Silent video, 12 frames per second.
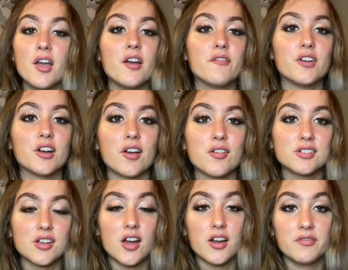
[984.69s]

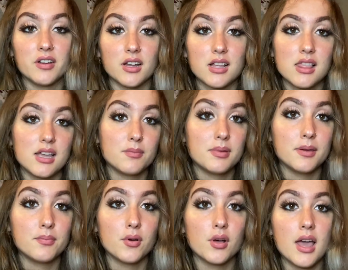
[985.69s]
Virgos are very clean people,